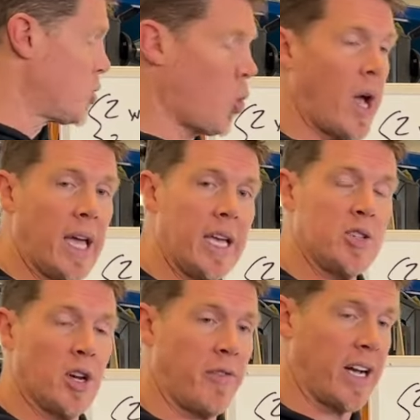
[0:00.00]
way
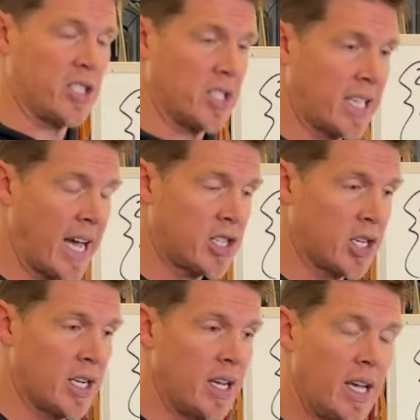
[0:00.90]
easier if I just catch
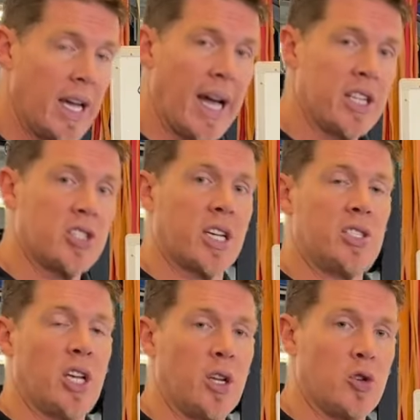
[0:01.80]
it and just
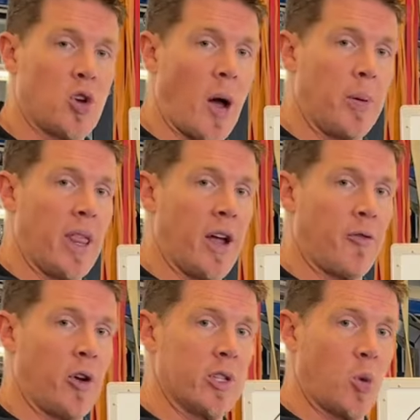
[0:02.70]
continue to drop into that
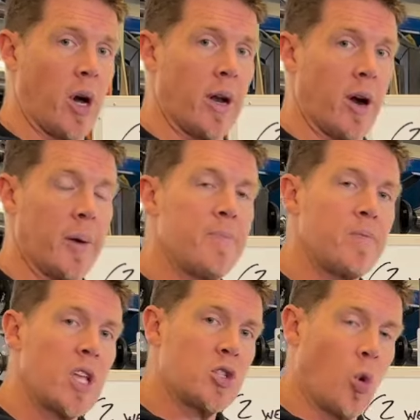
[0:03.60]
front squat, all right?
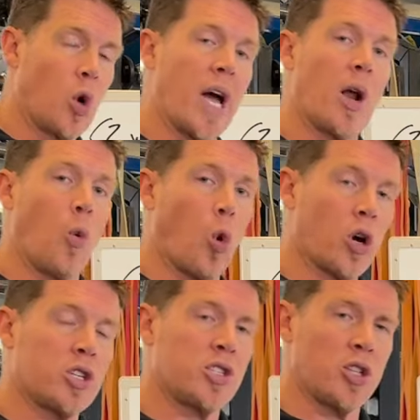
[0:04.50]
So we'll kind of
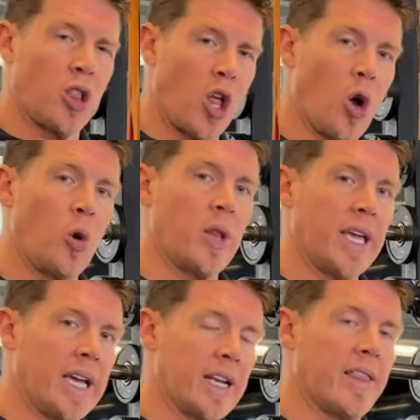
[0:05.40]
work
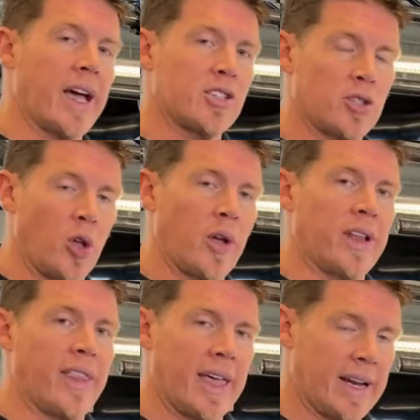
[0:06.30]
slowly into that
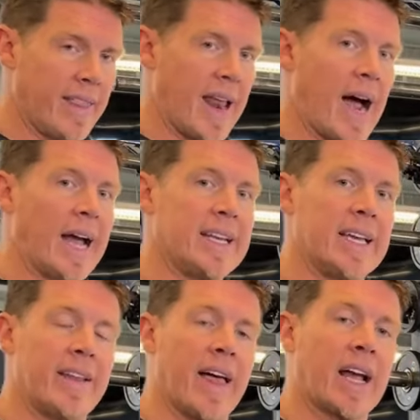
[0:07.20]
idea,
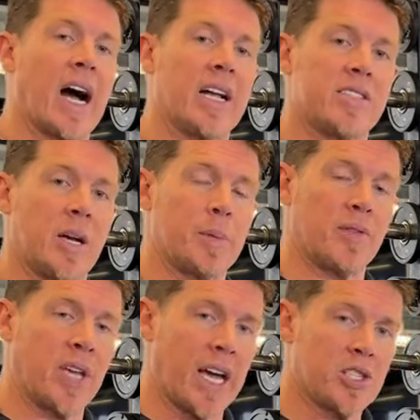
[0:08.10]
into that concept of
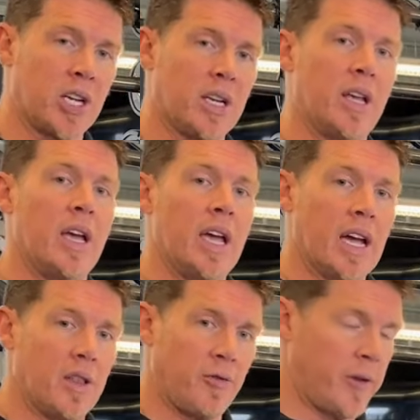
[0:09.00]
catching
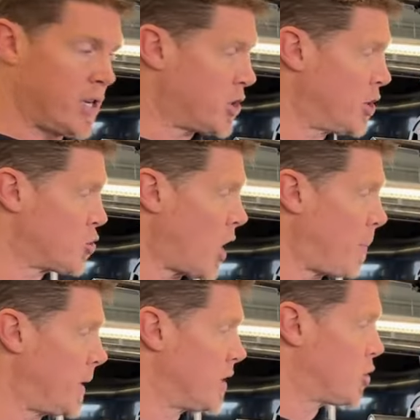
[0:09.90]
and then finishing and
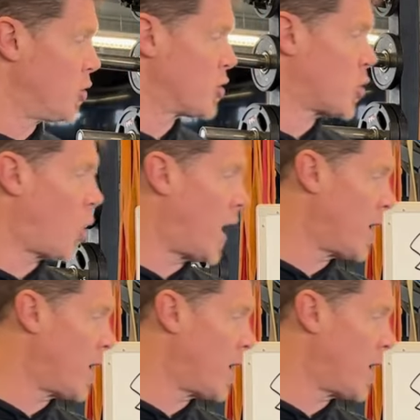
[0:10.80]
dropping into a squat,